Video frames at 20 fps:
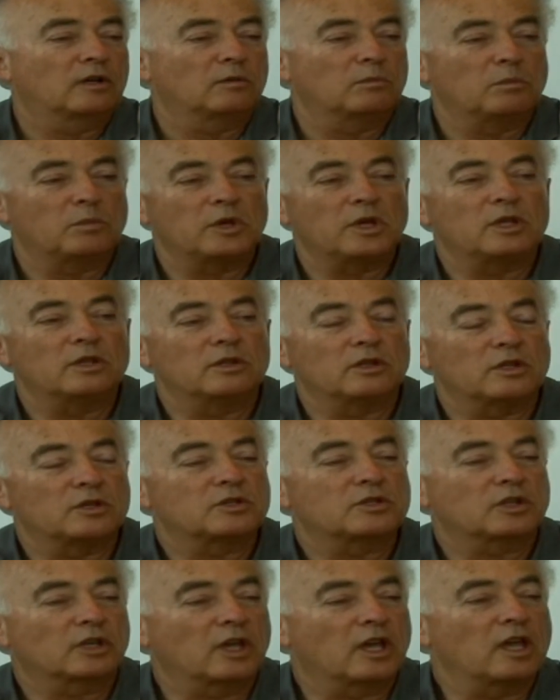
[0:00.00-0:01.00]
be in
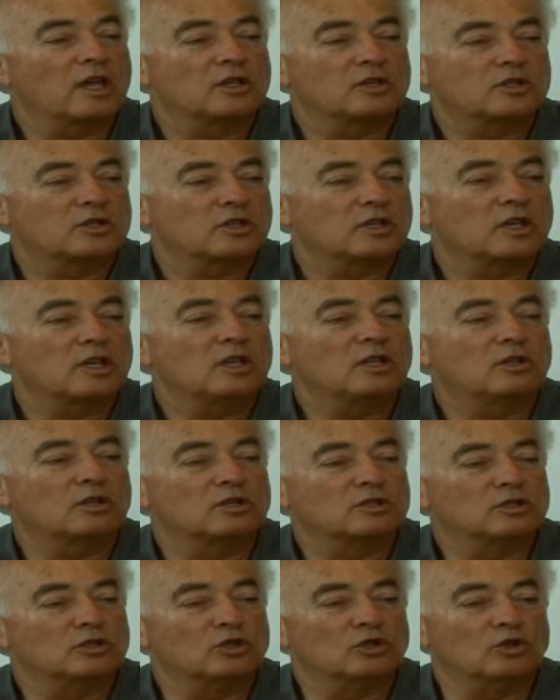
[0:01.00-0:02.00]
this case
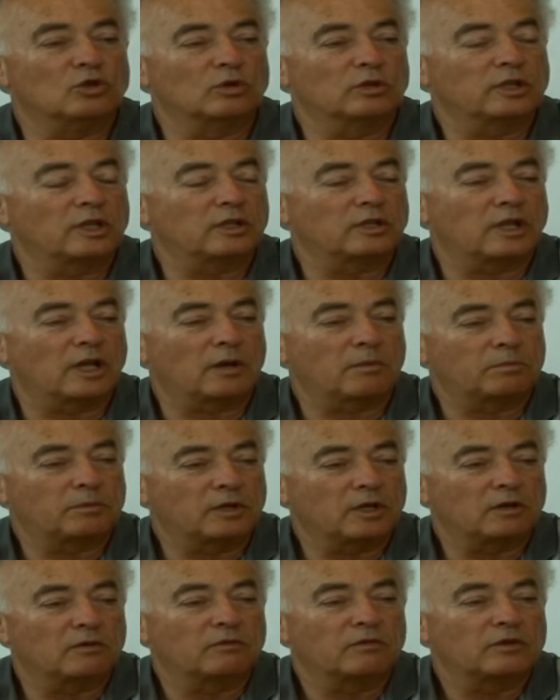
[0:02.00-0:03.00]
either
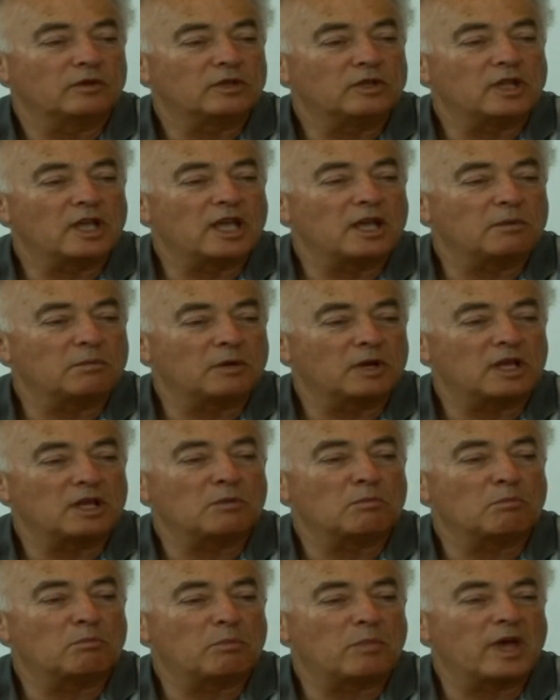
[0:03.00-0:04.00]
non-adaptive,
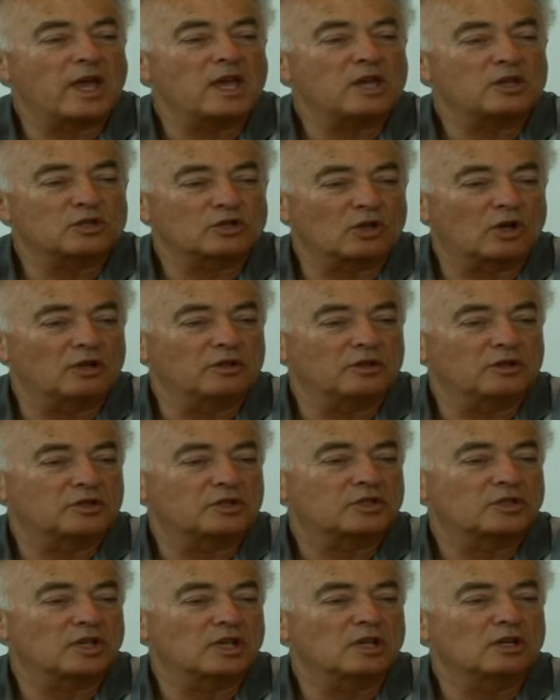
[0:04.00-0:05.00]
namely based on a
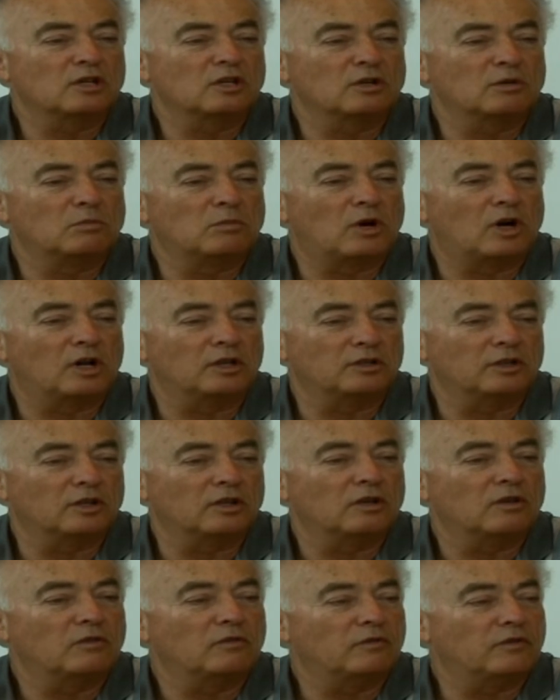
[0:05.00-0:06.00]
single
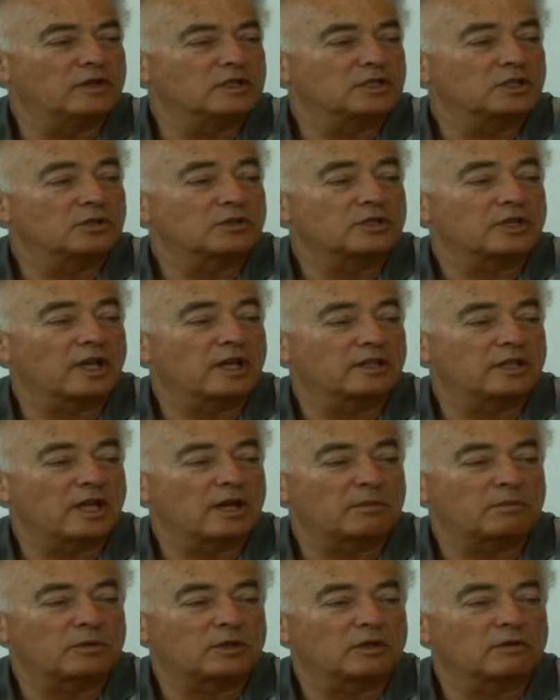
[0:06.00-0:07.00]
model, versus
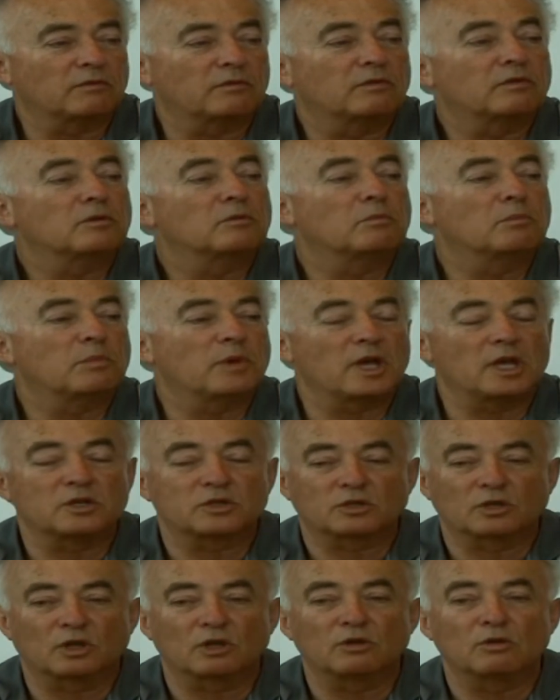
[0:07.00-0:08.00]
adaptive,
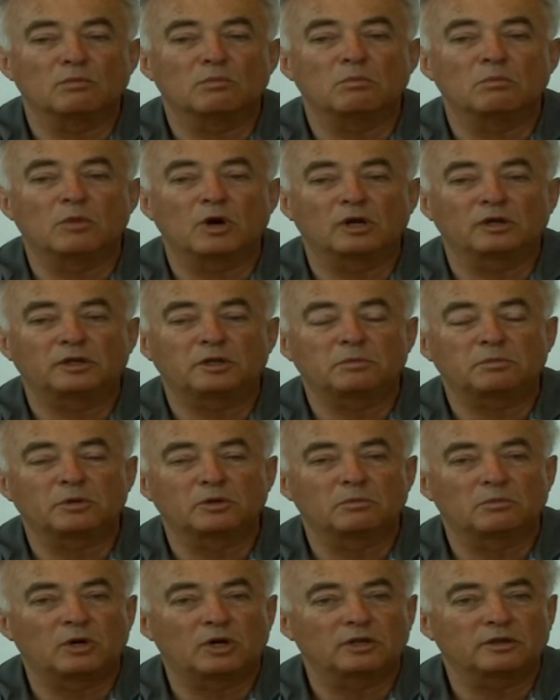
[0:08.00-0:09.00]
based on
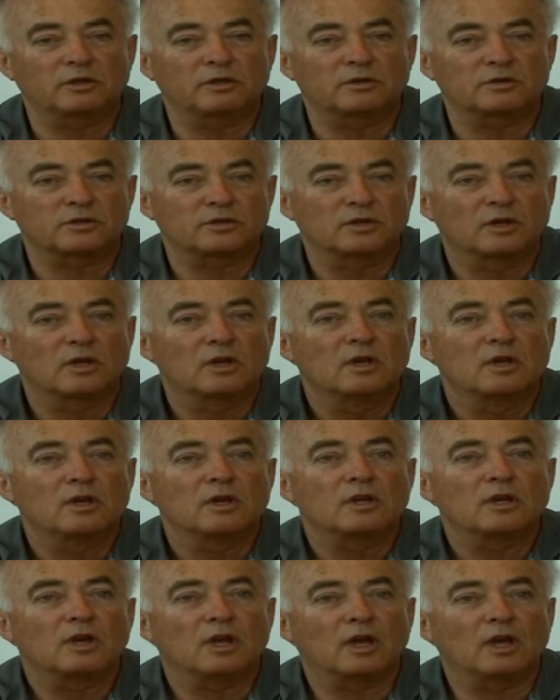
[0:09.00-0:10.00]
multiple models.
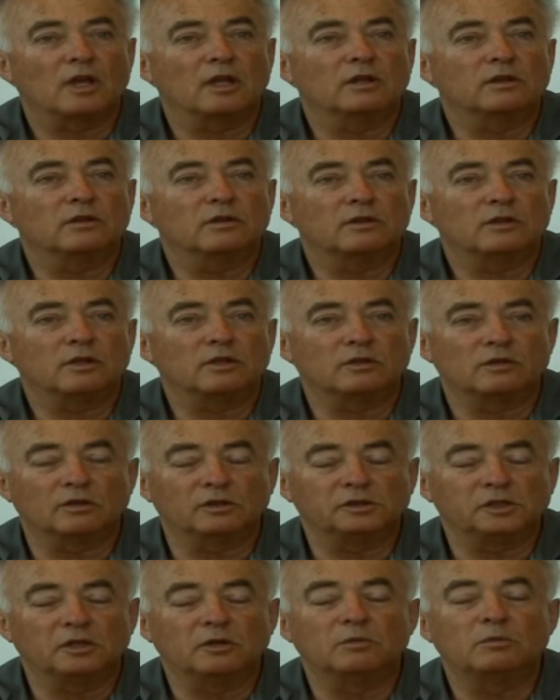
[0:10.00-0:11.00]
And in the
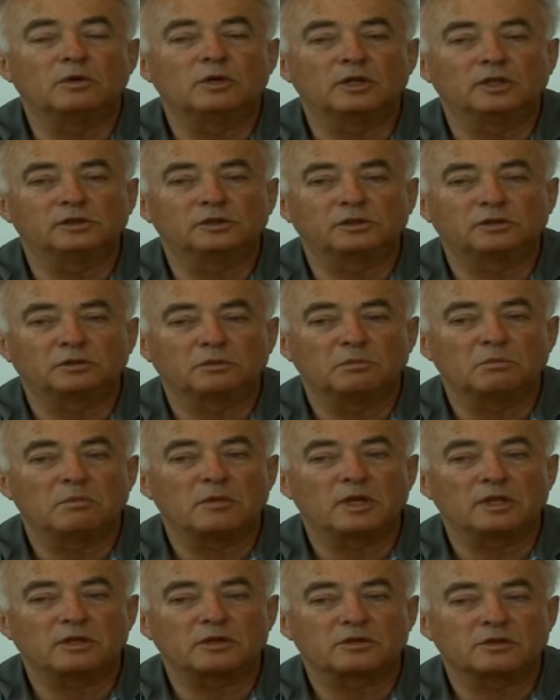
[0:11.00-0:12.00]
real world,
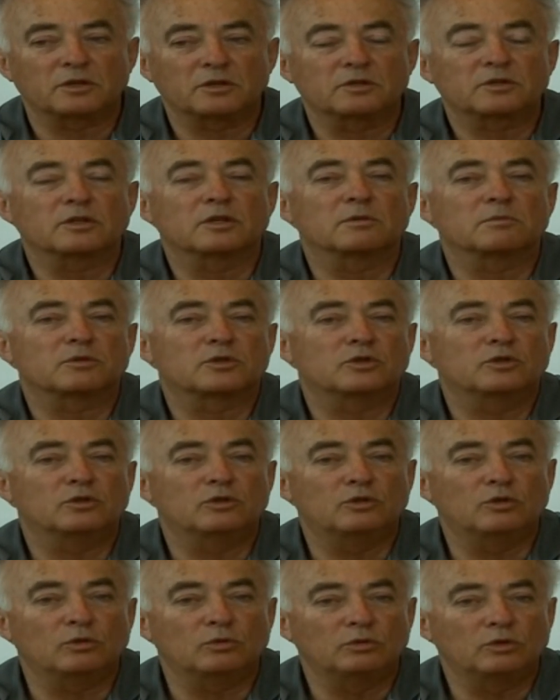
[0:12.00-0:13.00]
many systems
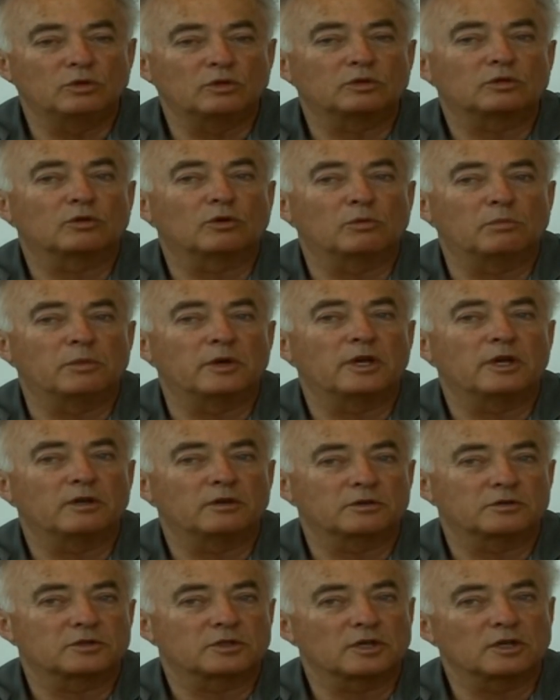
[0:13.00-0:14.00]
do not obey
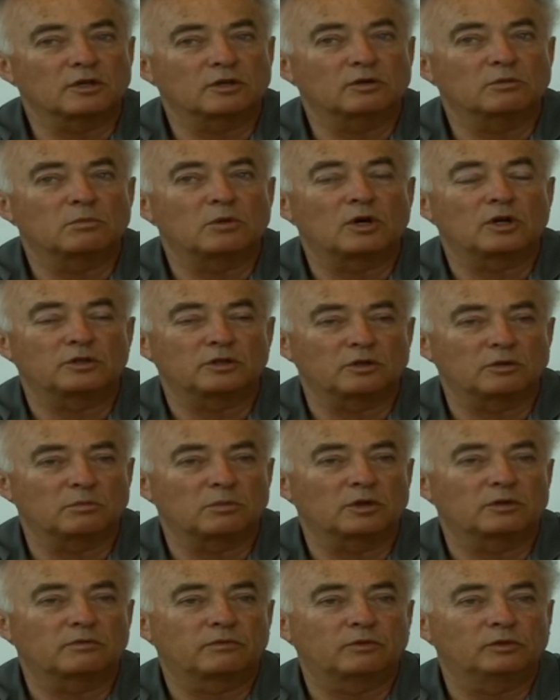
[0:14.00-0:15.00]
a single model,
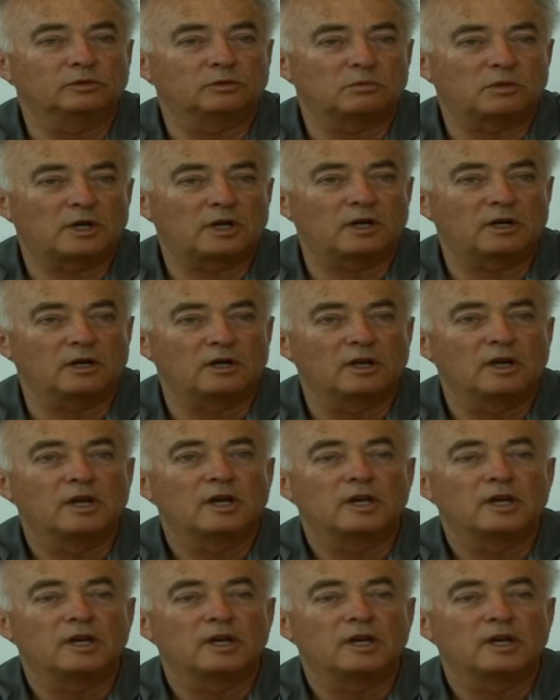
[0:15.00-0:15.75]
but for a while